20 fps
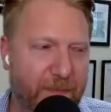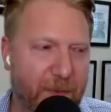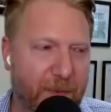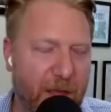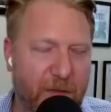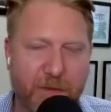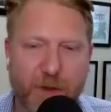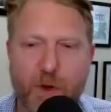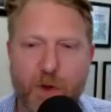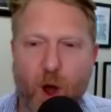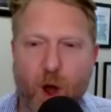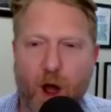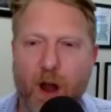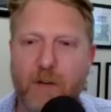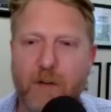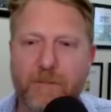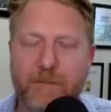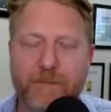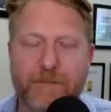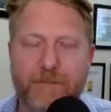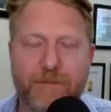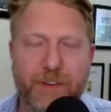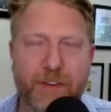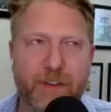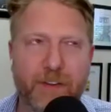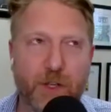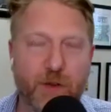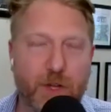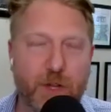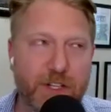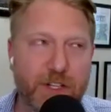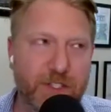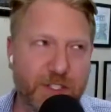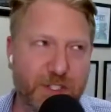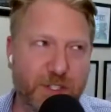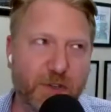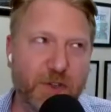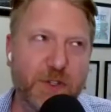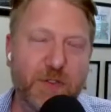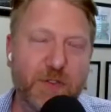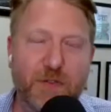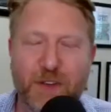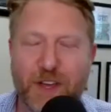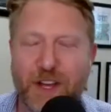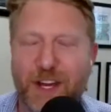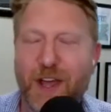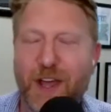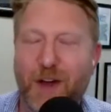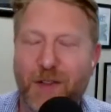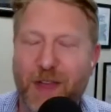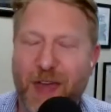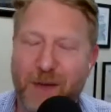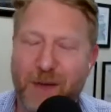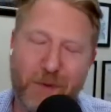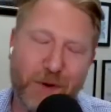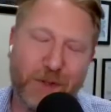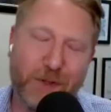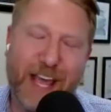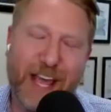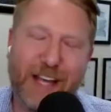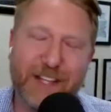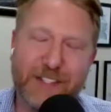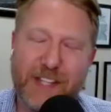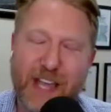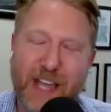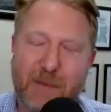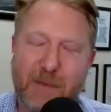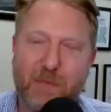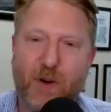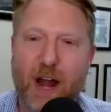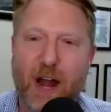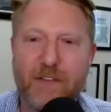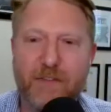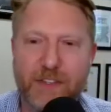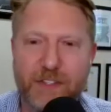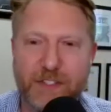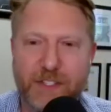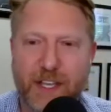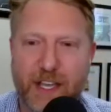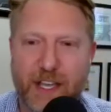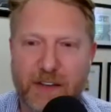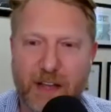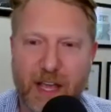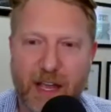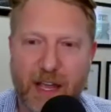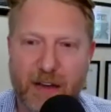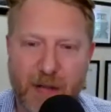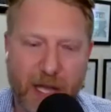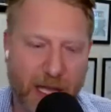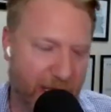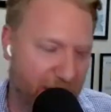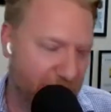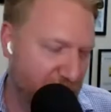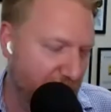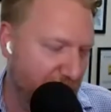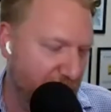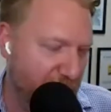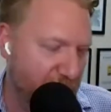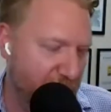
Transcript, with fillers: if you are you can still do video that protects that privacy and and and